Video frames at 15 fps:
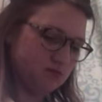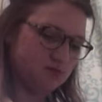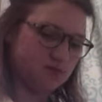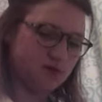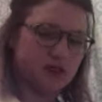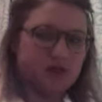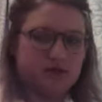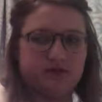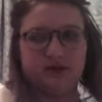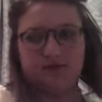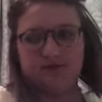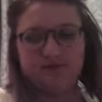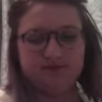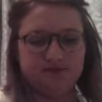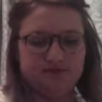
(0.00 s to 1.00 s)
whatever.
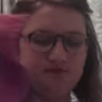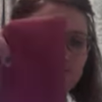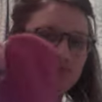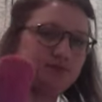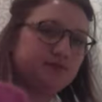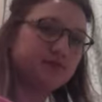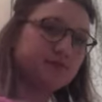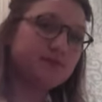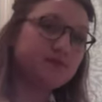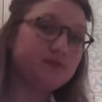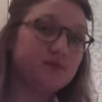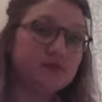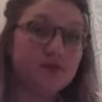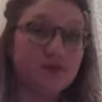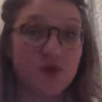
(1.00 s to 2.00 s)

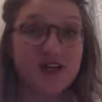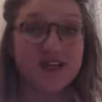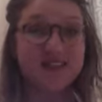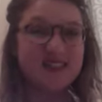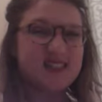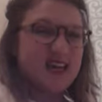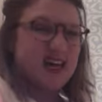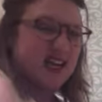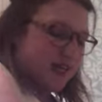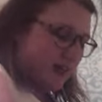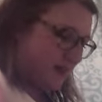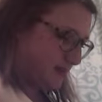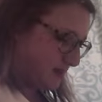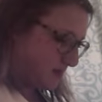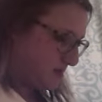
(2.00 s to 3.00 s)
1
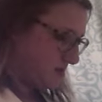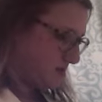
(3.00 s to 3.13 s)
second.